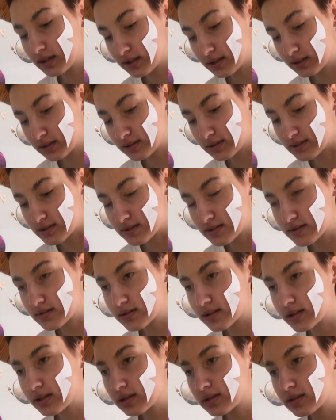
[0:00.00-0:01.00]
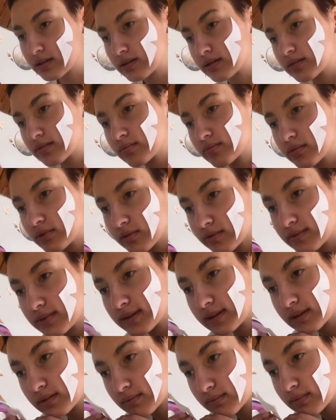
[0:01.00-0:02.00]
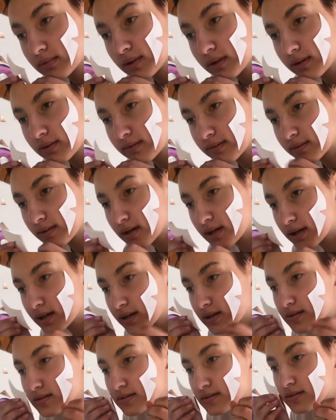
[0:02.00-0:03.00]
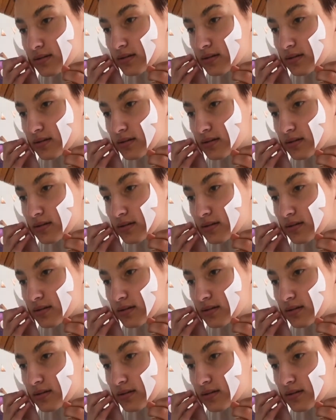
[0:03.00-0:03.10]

and try not to move my face.